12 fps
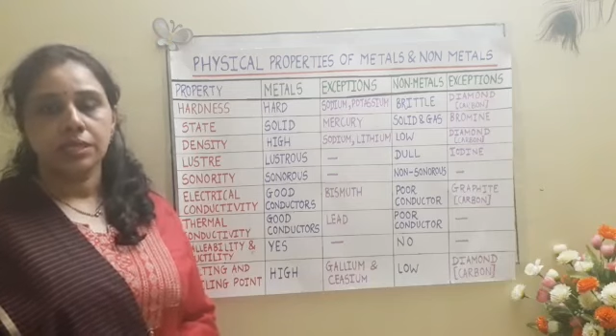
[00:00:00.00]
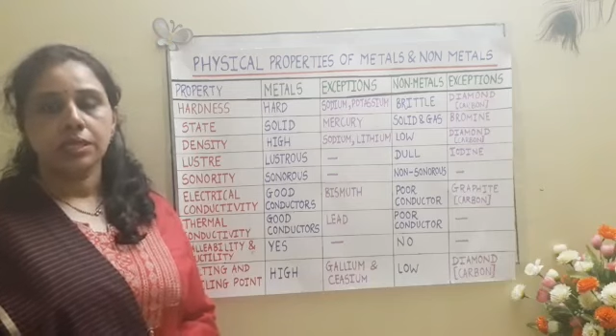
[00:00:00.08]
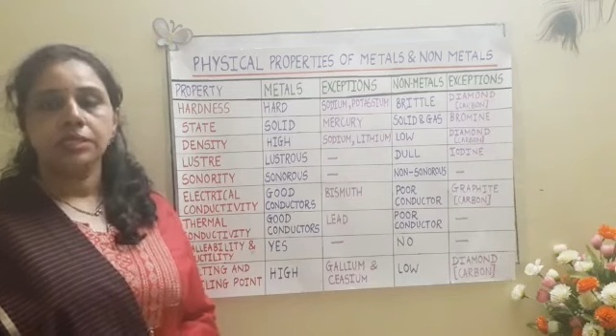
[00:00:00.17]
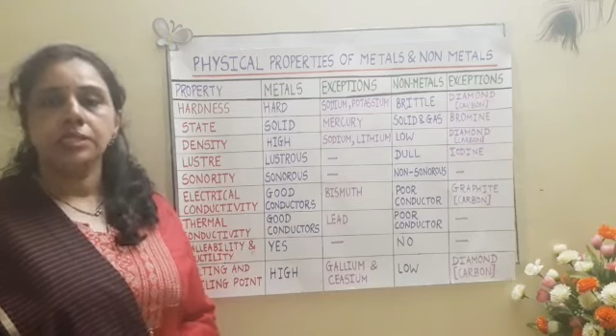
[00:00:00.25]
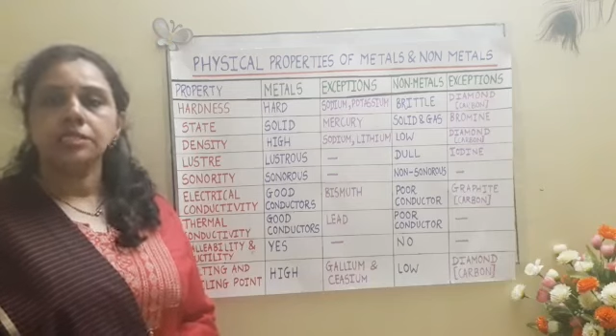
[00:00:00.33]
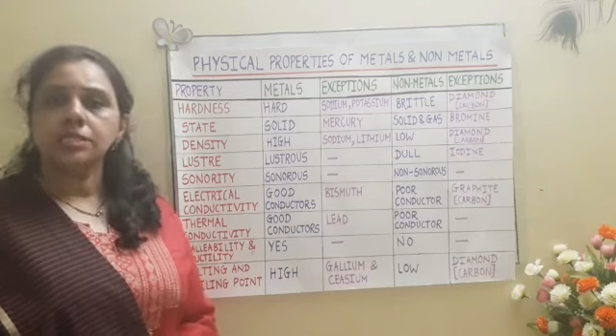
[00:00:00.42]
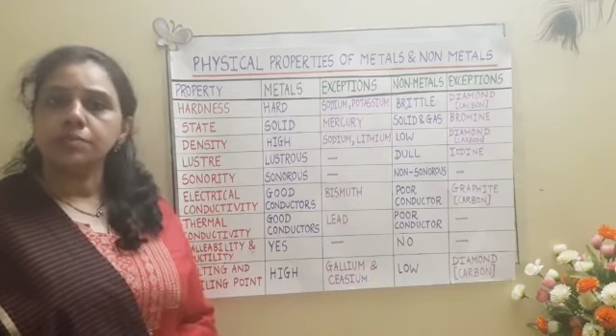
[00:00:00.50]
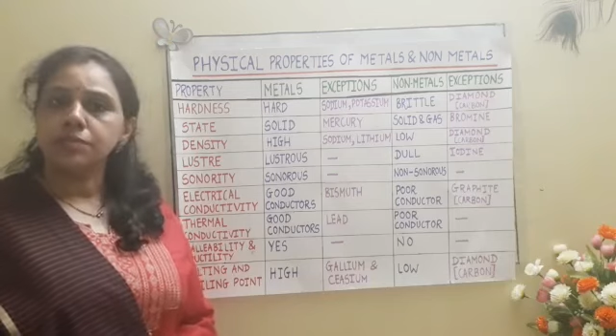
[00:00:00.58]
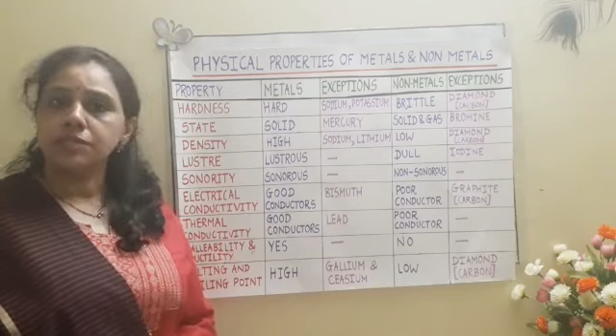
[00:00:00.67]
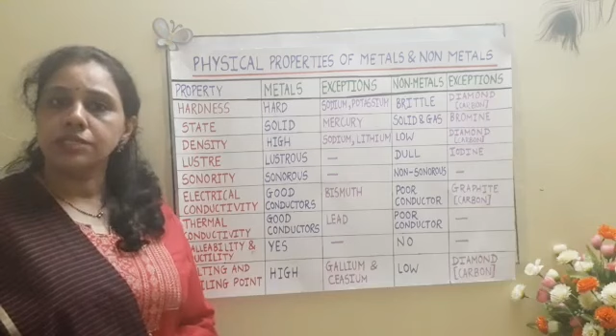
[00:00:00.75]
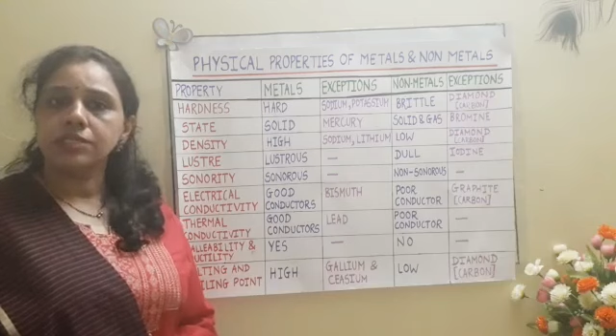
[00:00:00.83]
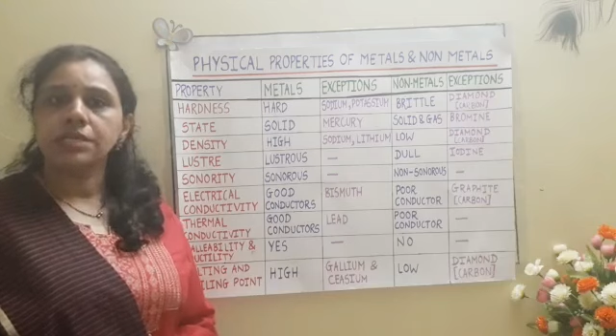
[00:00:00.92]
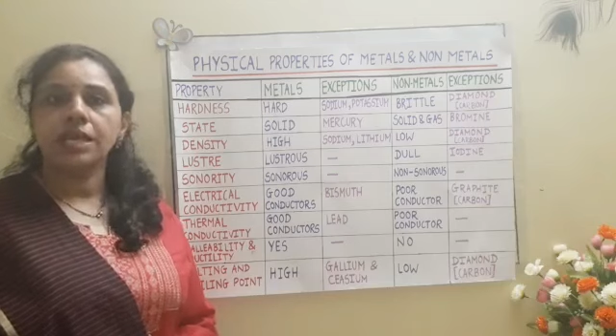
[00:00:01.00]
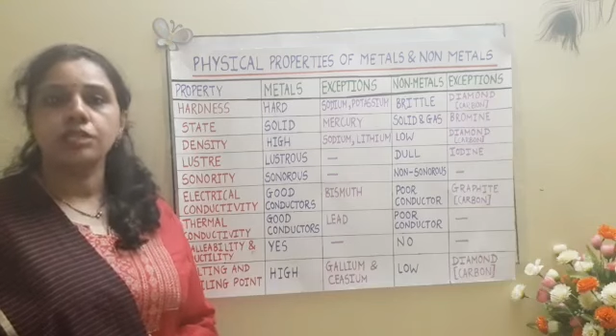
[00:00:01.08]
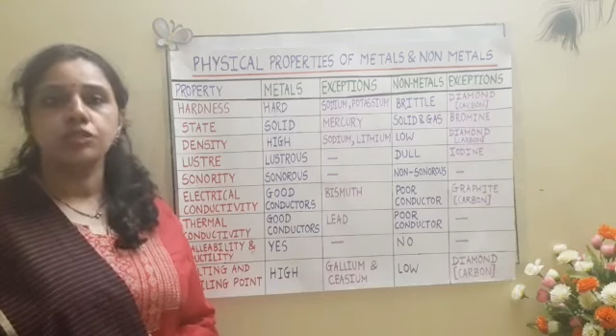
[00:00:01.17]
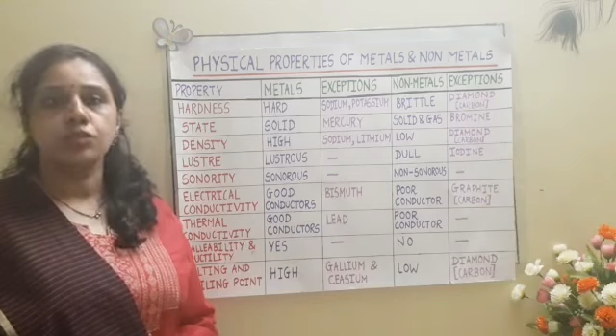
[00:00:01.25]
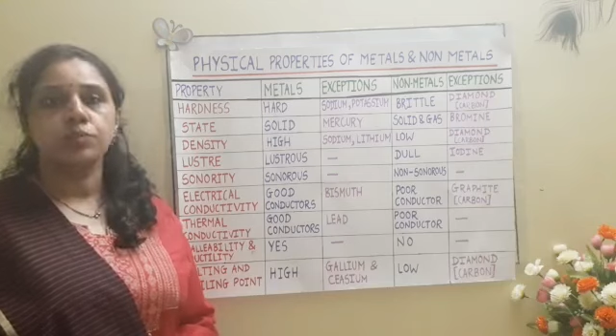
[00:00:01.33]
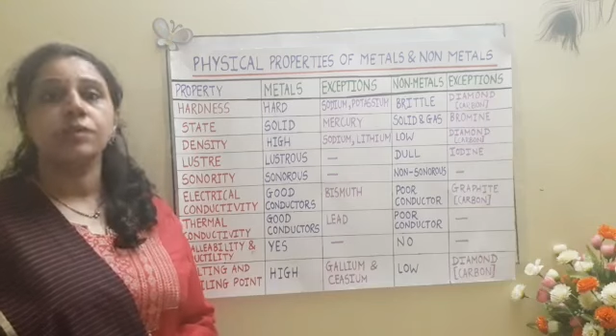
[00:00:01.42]
the substance has
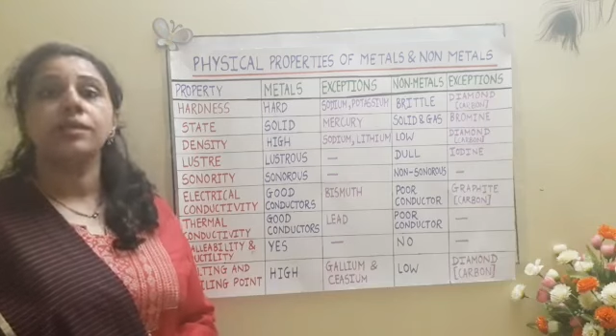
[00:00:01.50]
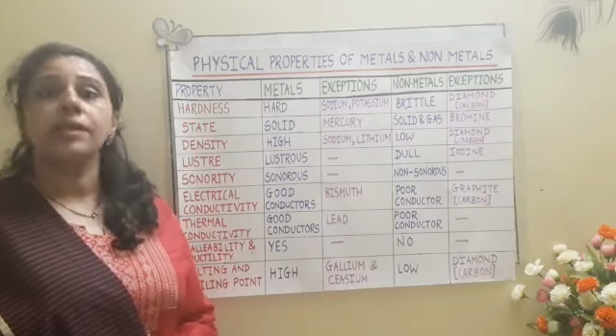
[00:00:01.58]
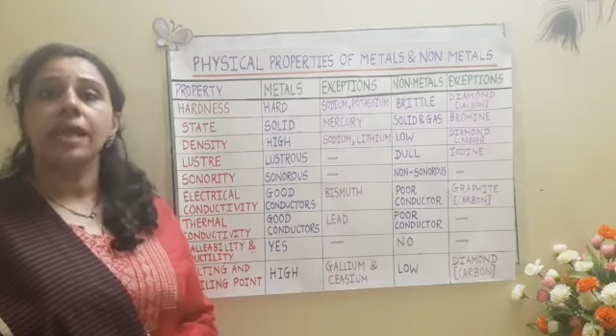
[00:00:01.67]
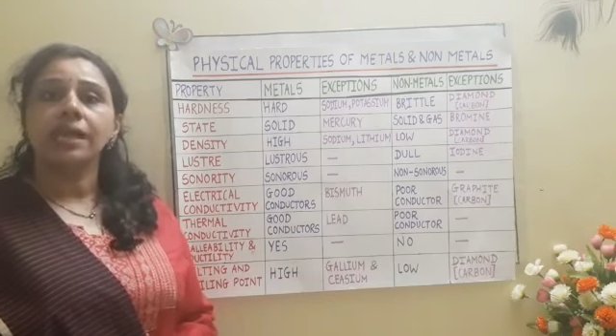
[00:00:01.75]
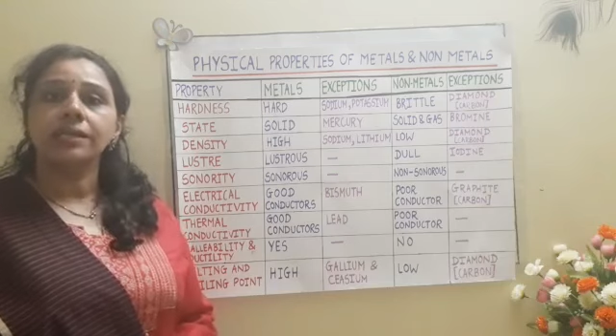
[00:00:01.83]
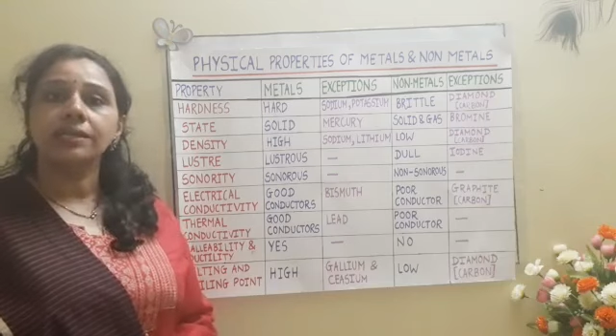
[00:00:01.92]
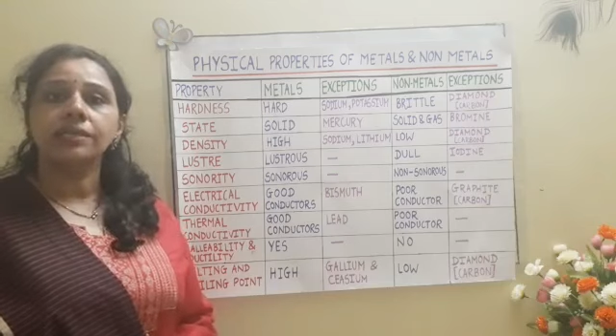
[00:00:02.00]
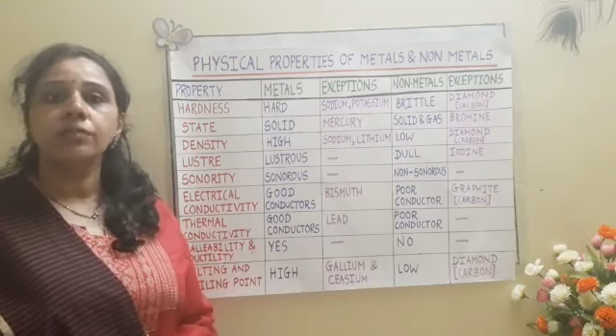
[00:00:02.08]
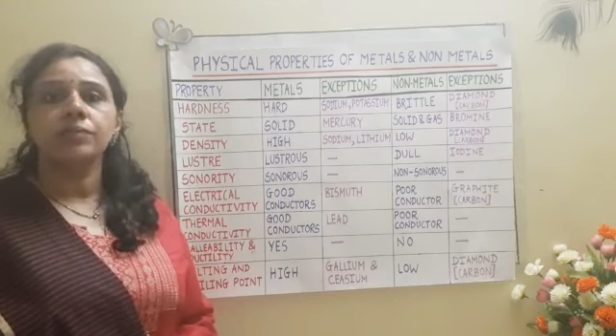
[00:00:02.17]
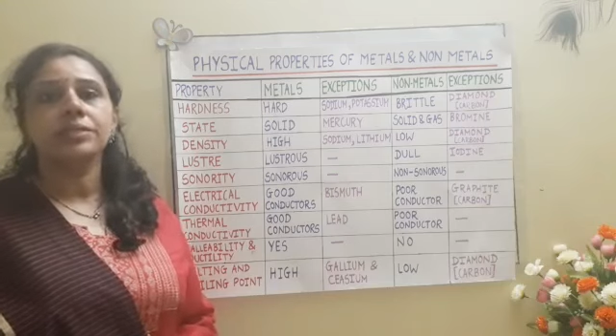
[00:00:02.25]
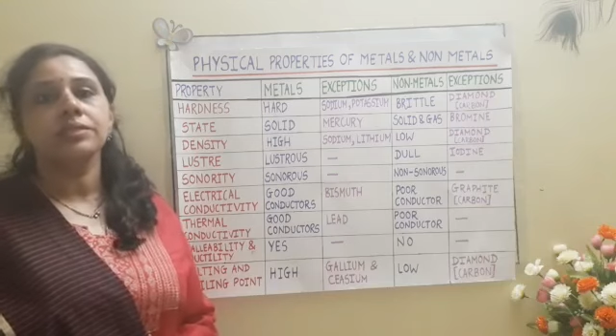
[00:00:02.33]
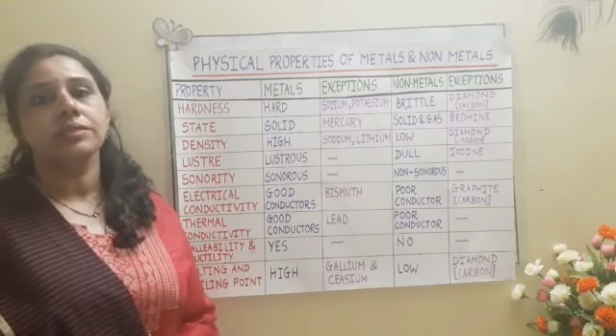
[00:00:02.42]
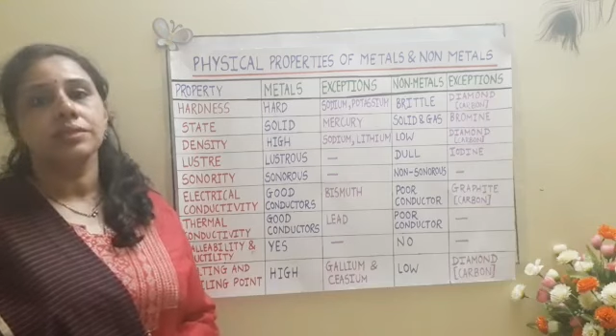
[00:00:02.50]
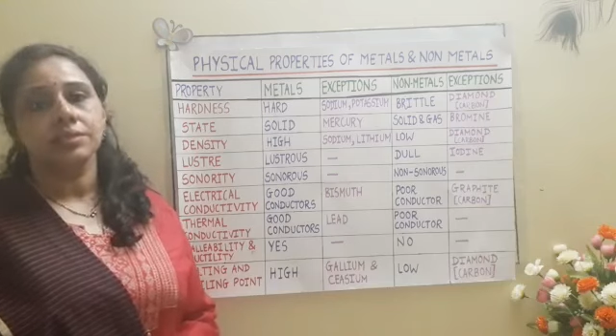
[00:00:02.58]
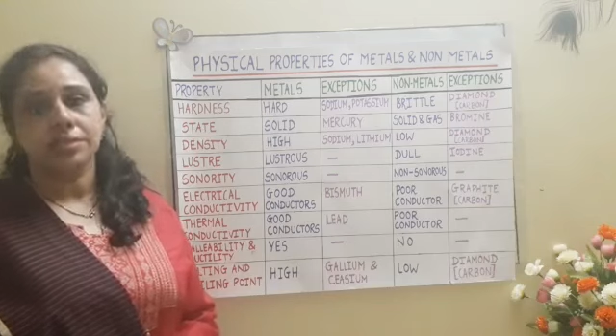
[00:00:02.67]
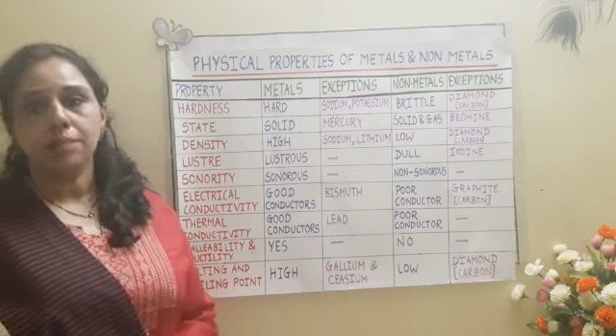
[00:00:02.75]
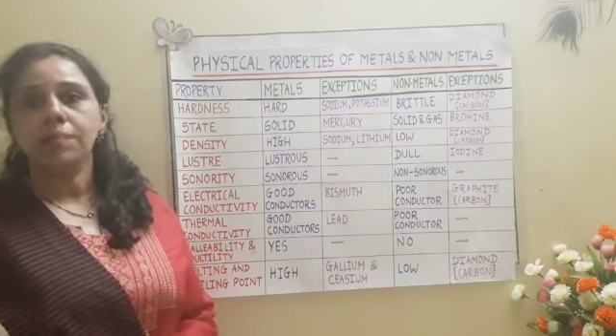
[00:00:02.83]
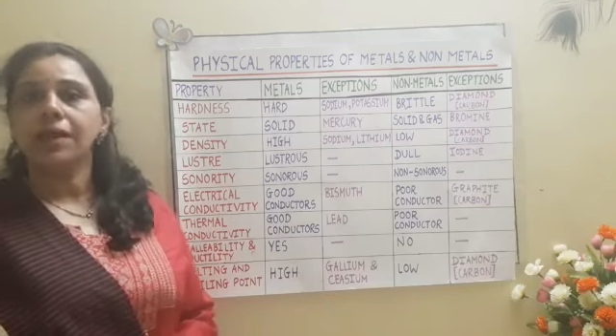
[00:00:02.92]
to be reacted with
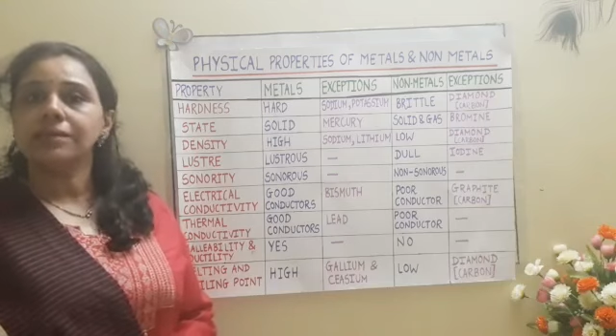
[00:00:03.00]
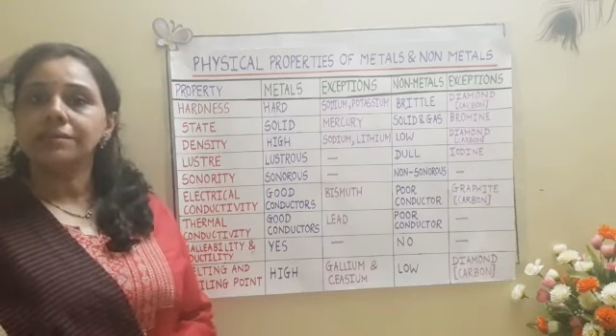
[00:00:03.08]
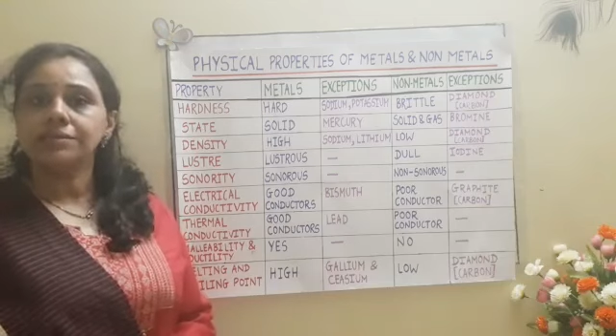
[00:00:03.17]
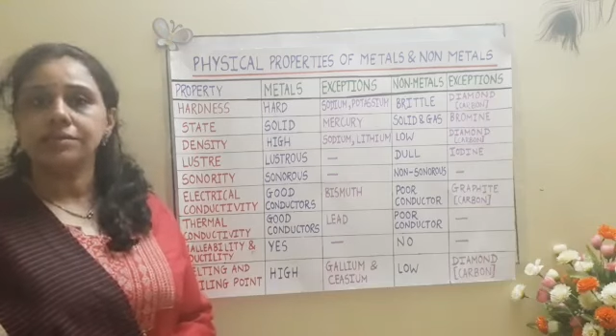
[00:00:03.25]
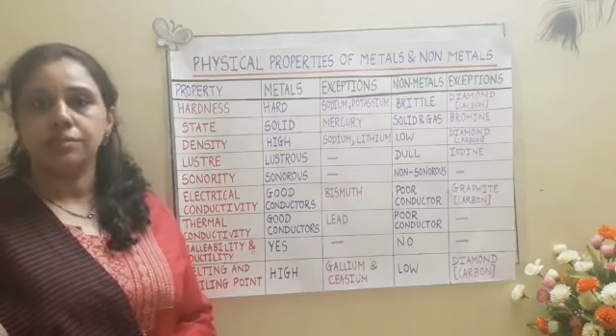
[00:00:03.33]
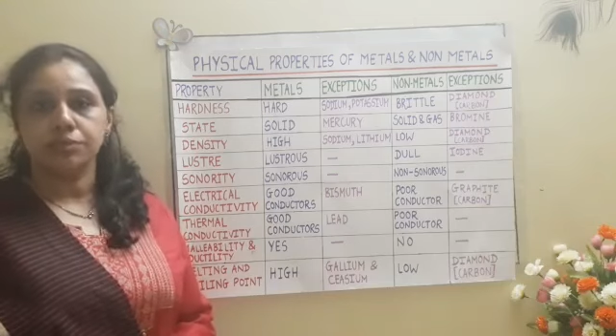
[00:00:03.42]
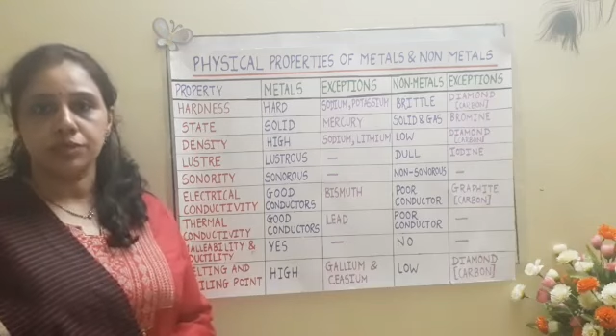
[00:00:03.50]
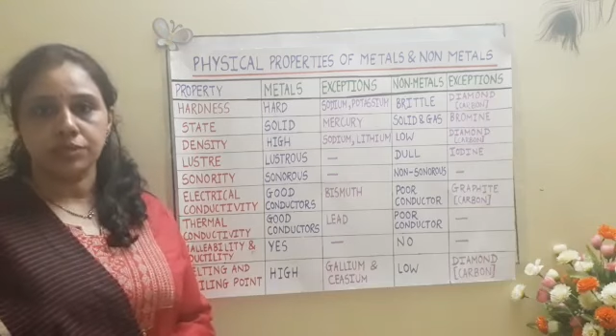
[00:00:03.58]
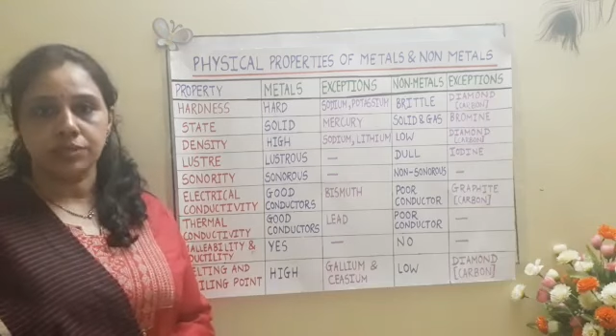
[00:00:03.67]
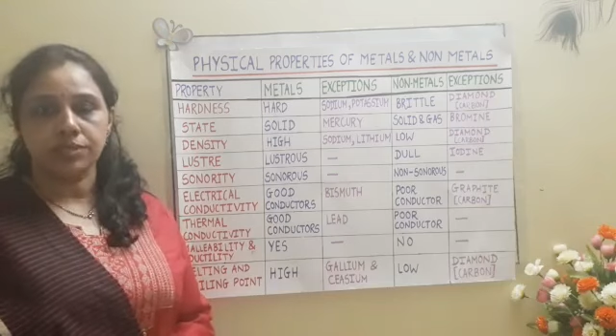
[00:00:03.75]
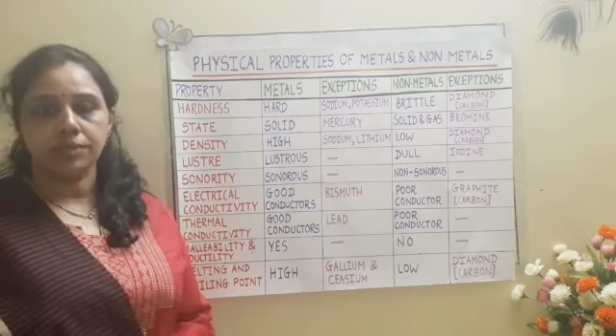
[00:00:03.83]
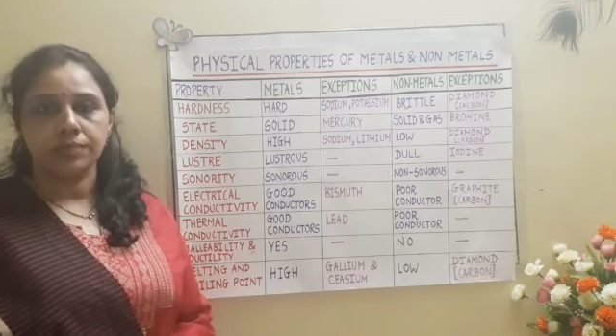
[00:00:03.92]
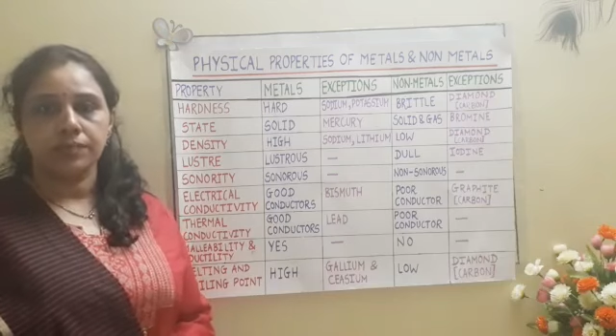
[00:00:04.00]
some other substance.